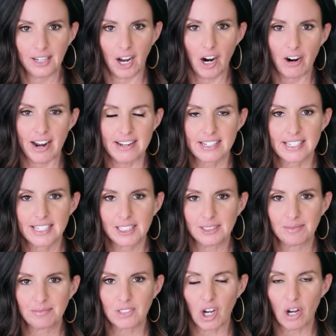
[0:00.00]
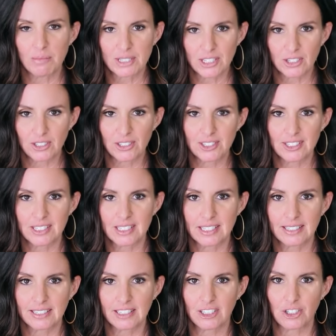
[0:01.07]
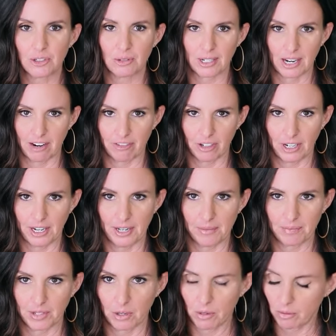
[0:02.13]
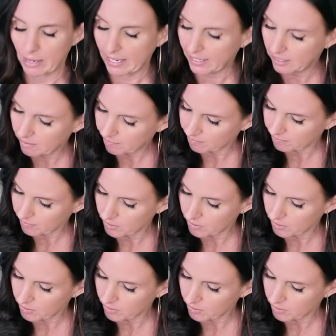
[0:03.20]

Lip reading: All right. Obstacles to recovery. Are we ready?